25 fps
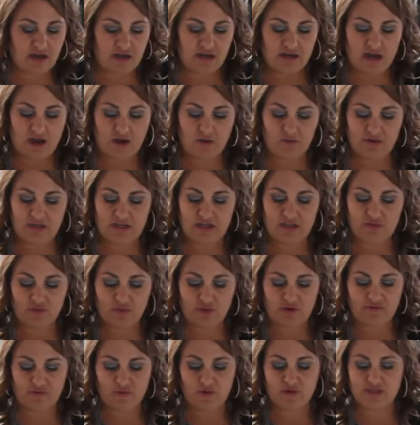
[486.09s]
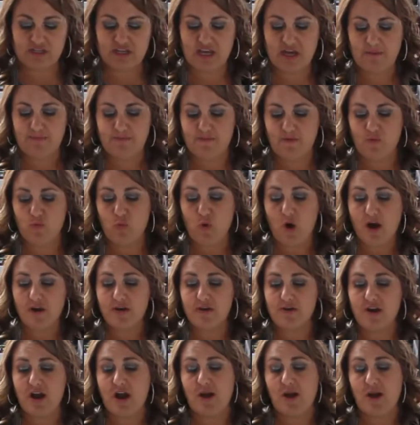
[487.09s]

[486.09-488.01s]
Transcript: and now we need 3/4 cup of water.